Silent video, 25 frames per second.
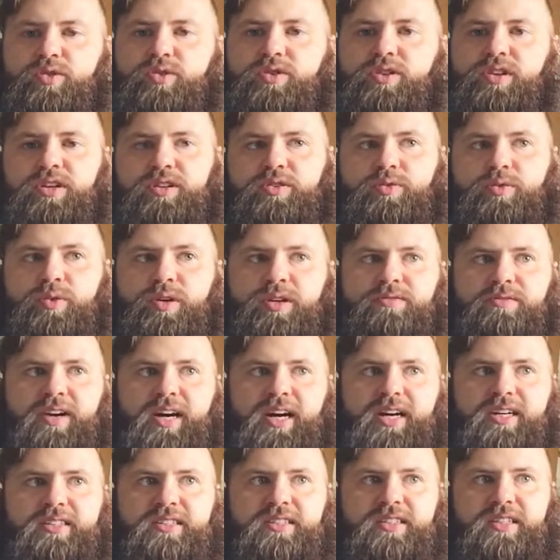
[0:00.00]
the Twin
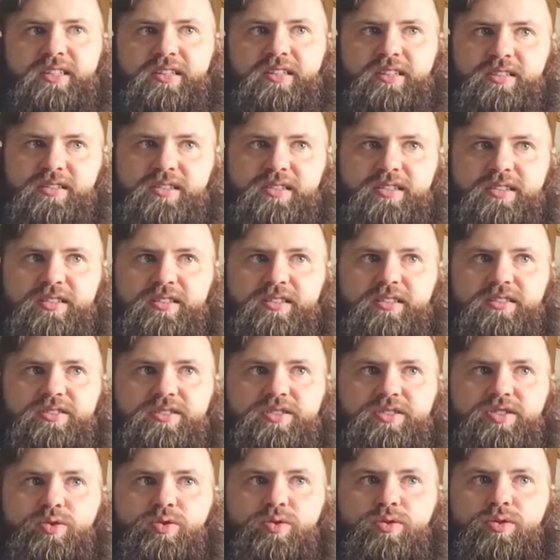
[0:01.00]
Valley
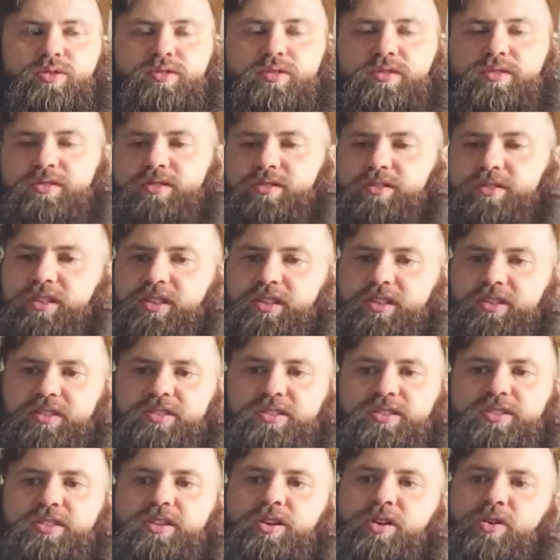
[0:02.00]
School
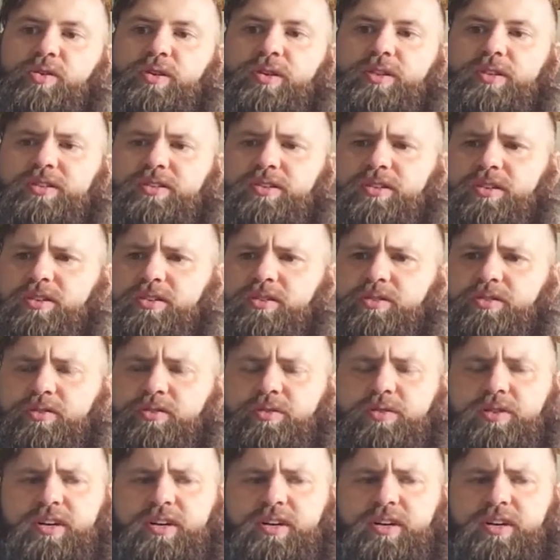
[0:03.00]
is going through.